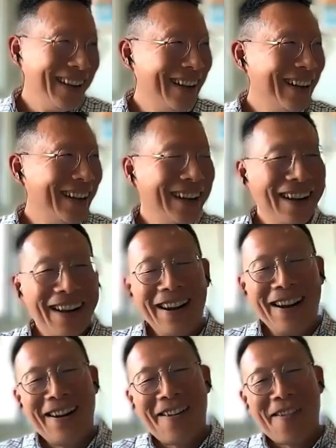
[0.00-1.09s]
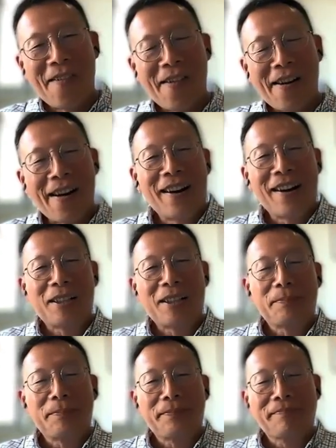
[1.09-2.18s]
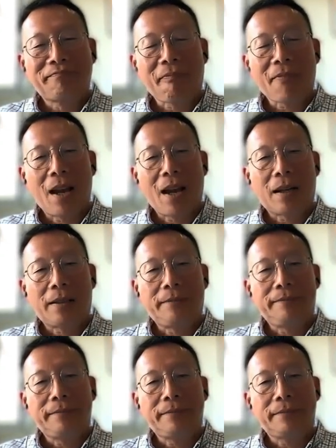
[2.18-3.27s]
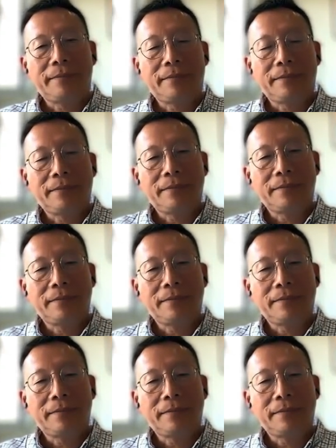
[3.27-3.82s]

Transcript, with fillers: You know, you have a secret formula somewhere we need to unlock, man. We